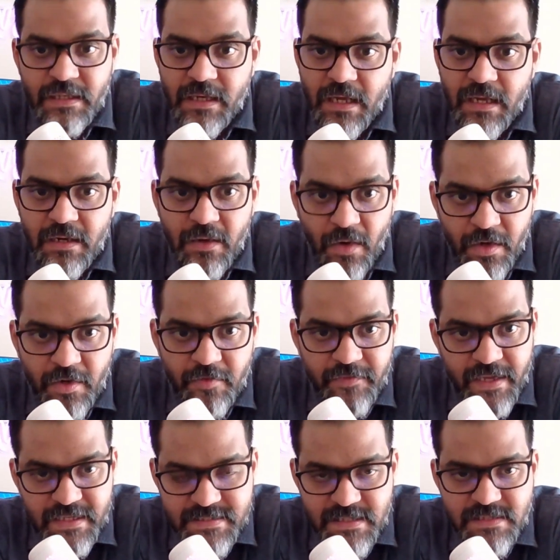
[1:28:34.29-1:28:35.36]
There are a lot
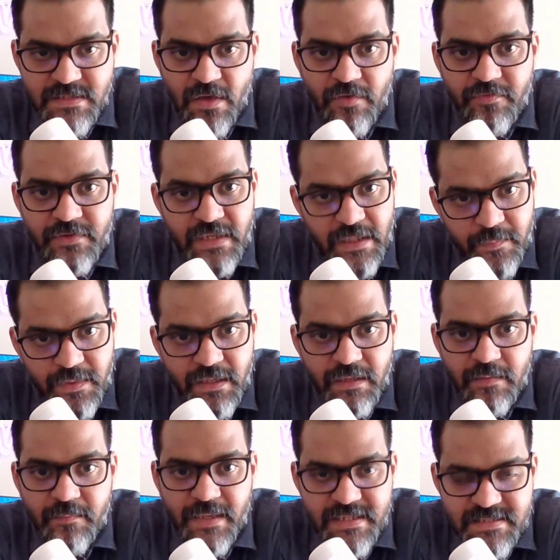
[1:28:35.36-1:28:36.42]
of cases of
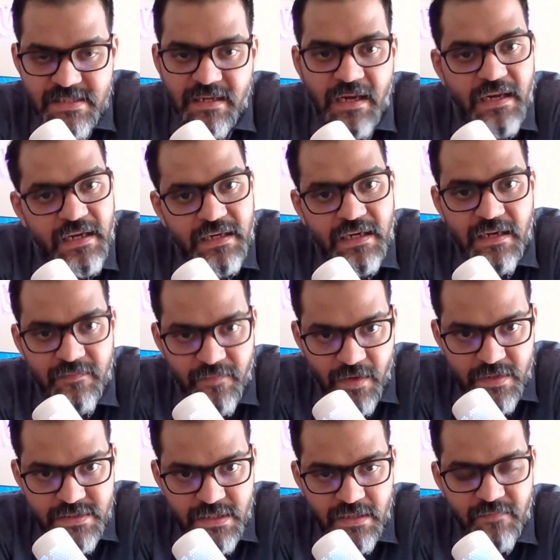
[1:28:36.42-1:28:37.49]
TB medicine related
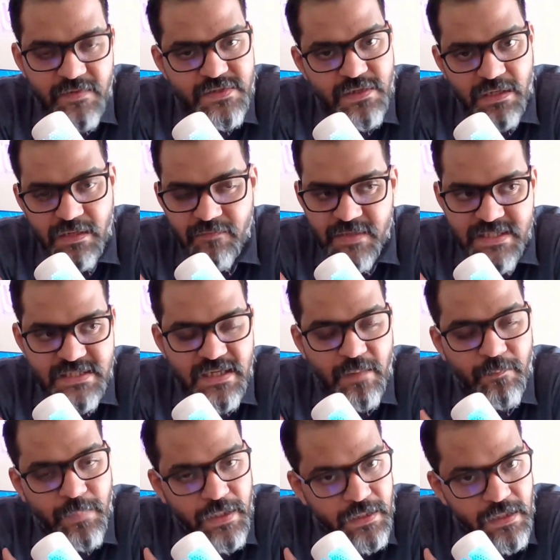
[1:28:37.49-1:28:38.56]
liver injury, which are which is
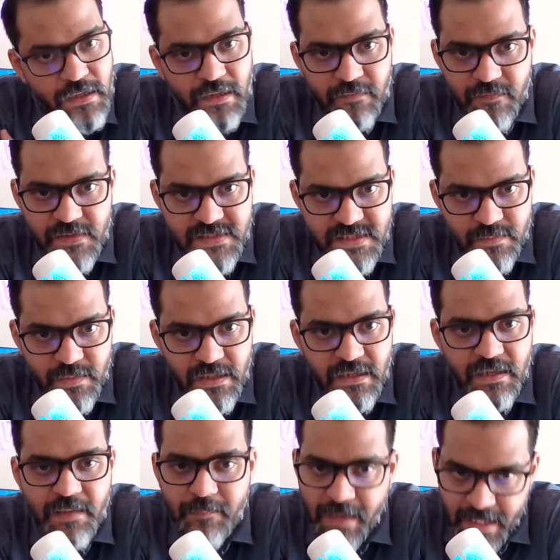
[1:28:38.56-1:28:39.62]
completely reversible,
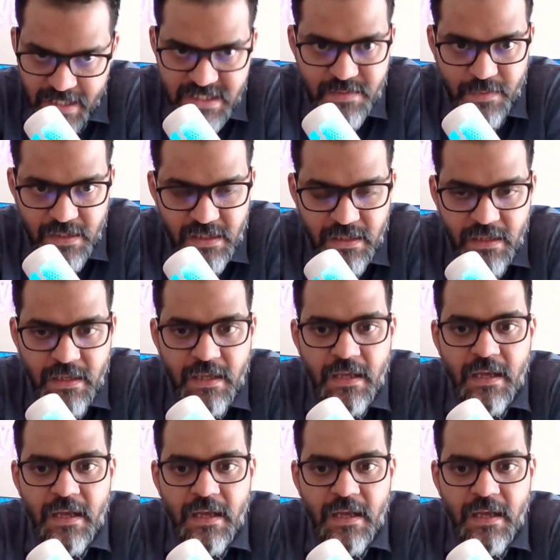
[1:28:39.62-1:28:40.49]
manageable.